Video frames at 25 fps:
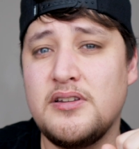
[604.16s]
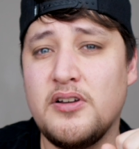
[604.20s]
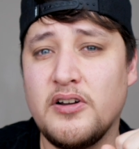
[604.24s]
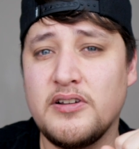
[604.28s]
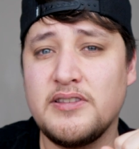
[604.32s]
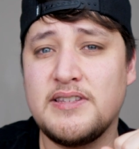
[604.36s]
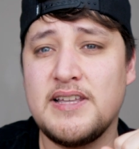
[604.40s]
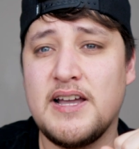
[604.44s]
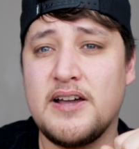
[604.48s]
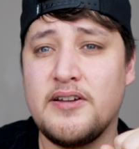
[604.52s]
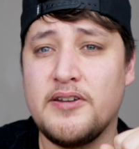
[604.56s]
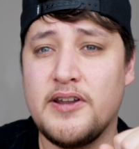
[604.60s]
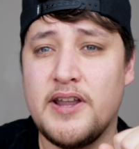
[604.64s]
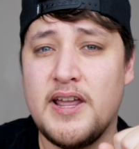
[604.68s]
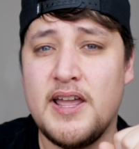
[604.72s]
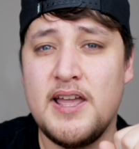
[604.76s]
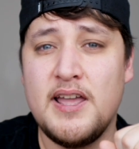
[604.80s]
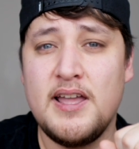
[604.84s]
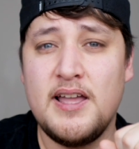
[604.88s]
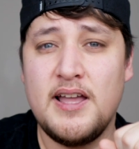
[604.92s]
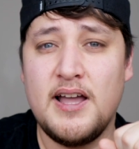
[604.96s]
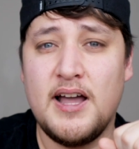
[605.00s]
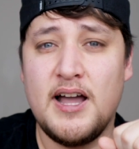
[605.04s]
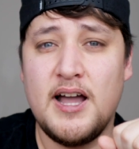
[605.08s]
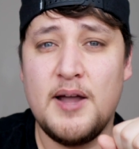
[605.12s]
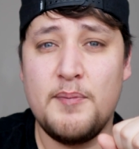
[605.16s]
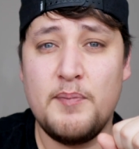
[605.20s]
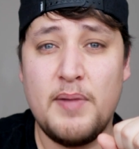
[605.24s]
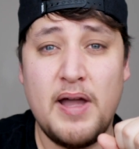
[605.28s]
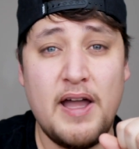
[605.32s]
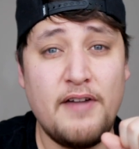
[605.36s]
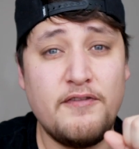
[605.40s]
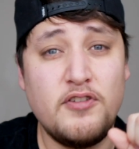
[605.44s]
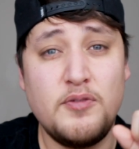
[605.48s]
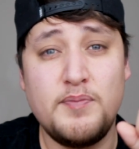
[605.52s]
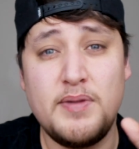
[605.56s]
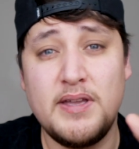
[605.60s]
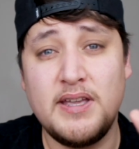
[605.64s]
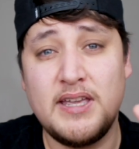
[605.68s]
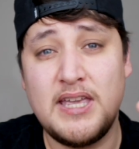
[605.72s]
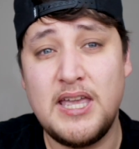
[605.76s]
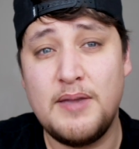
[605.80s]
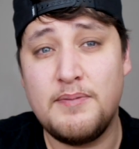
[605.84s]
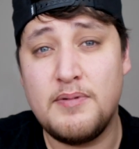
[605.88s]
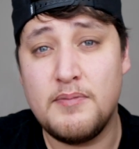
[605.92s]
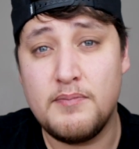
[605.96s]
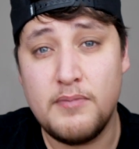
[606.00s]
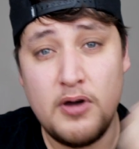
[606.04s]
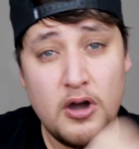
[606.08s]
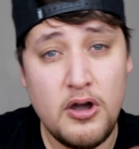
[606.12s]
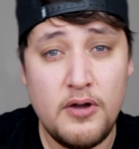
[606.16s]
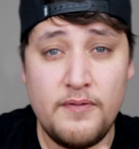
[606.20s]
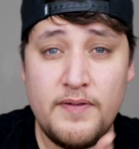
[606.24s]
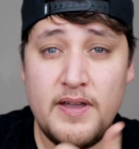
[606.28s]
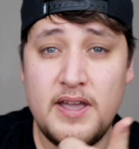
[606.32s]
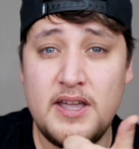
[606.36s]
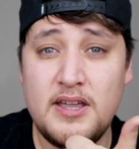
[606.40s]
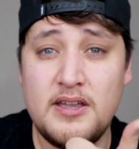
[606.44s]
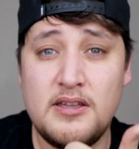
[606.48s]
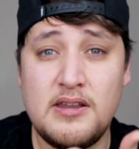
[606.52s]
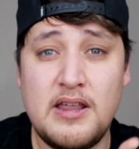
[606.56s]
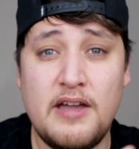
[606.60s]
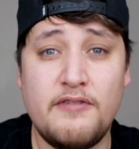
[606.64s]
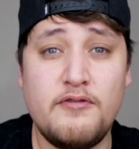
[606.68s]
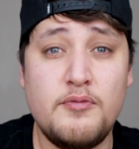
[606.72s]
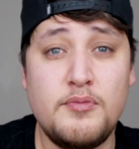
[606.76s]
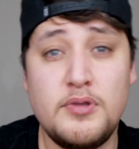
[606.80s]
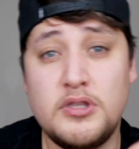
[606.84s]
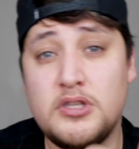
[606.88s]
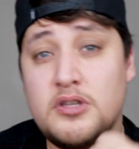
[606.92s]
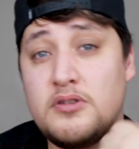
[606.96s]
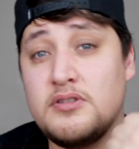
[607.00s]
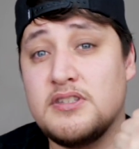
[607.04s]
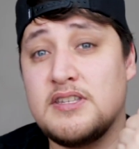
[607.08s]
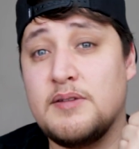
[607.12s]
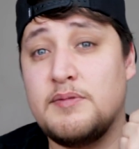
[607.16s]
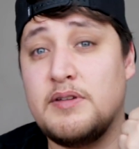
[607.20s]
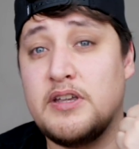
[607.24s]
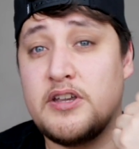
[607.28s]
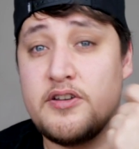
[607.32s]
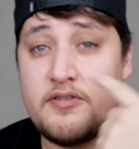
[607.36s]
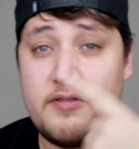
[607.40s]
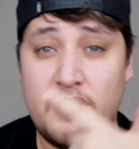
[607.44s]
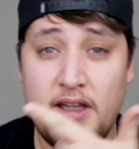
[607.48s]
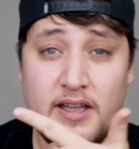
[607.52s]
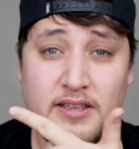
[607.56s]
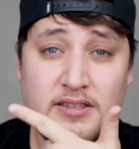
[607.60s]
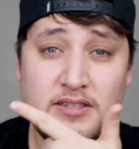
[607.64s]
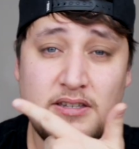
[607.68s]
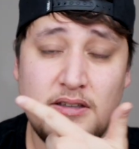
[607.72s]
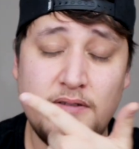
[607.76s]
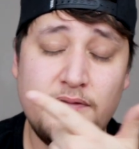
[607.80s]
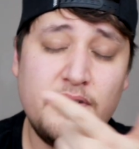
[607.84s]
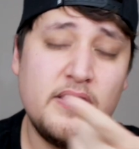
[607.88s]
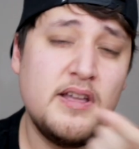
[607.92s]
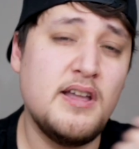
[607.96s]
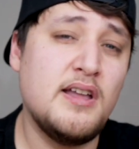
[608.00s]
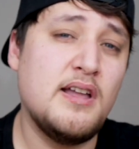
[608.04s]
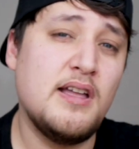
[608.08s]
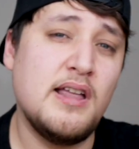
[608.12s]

lockdown? Have you been keeping motivated? Have you been doing something creative?